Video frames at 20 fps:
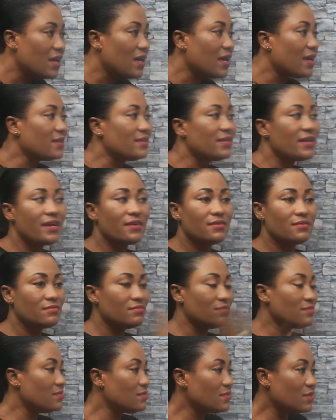and
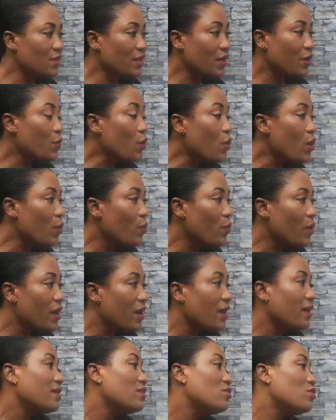then they go
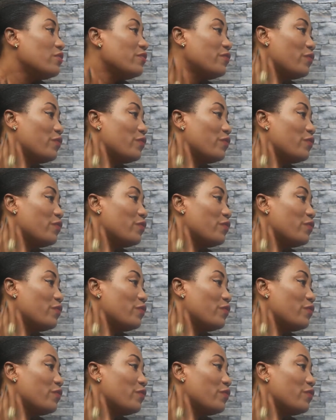away and go